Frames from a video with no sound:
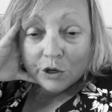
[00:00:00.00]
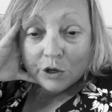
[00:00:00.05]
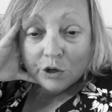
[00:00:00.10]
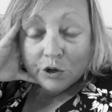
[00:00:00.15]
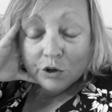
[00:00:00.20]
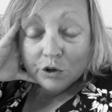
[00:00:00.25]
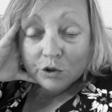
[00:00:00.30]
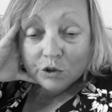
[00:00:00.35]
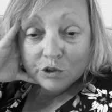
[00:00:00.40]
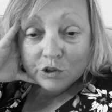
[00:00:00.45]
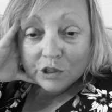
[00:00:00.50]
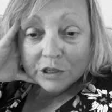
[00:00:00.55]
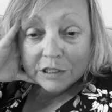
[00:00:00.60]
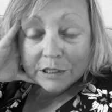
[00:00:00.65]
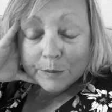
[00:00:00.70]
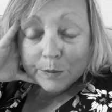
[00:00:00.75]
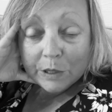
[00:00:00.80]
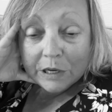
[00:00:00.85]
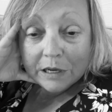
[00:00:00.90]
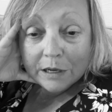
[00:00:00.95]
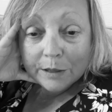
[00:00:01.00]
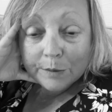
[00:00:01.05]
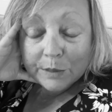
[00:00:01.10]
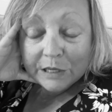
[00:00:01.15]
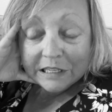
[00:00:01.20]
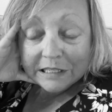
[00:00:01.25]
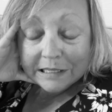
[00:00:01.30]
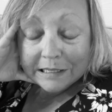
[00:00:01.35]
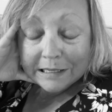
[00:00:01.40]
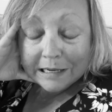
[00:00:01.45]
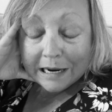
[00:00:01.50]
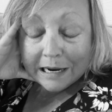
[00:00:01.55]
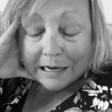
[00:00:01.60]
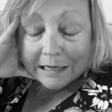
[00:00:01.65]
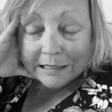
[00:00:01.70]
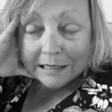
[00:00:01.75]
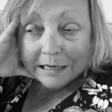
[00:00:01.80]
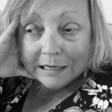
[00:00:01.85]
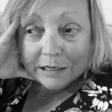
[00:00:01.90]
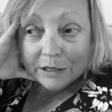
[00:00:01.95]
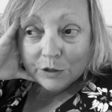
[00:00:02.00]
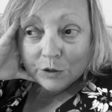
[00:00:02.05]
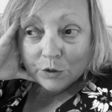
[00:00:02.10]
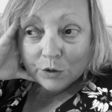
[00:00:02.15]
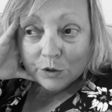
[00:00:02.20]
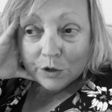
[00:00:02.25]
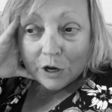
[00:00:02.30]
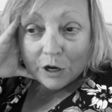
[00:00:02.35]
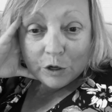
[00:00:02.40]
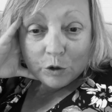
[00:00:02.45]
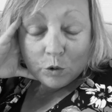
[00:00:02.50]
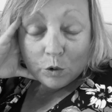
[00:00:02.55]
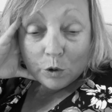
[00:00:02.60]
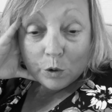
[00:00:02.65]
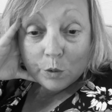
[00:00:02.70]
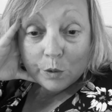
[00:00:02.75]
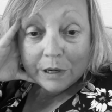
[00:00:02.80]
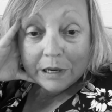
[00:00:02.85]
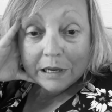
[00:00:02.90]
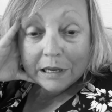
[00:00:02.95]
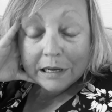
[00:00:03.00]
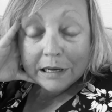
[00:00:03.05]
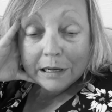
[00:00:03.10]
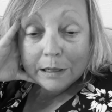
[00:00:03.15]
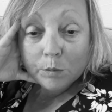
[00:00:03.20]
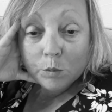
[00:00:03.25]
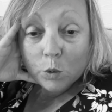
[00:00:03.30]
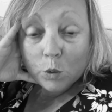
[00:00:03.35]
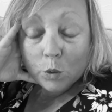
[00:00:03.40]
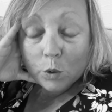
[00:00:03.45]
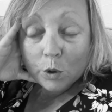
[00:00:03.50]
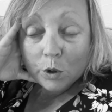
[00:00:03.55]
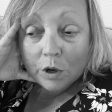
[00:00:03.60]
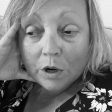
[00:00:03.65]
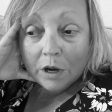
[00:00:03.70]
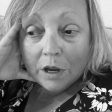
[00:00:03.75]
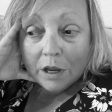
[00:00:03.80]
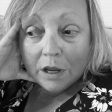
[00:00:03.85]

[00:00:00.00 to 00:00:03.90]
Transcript: you're just becoming stagnant? You're not growing anymore.